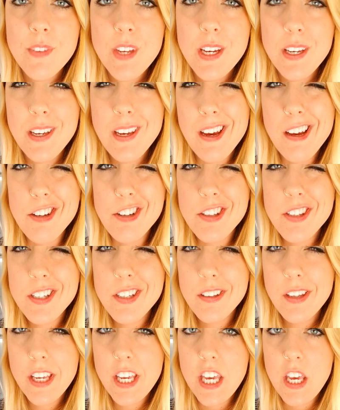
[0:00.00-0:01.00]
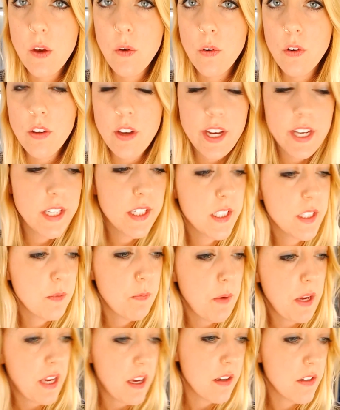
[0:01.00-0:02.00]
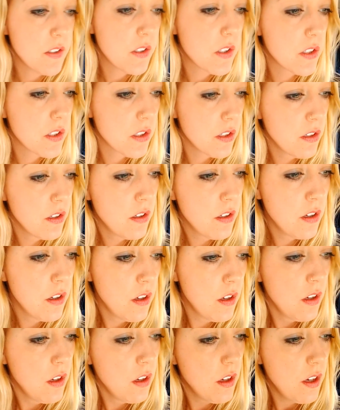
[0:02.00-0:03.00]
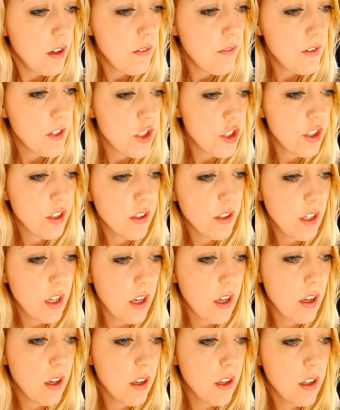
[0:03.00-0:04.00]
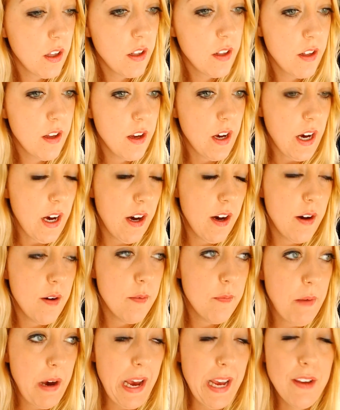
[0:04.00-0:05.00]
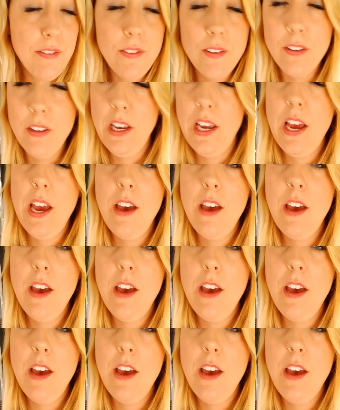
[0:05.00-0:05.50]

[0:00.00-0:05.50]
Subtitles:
yeah, just to like utilize space efficiently. I feel like I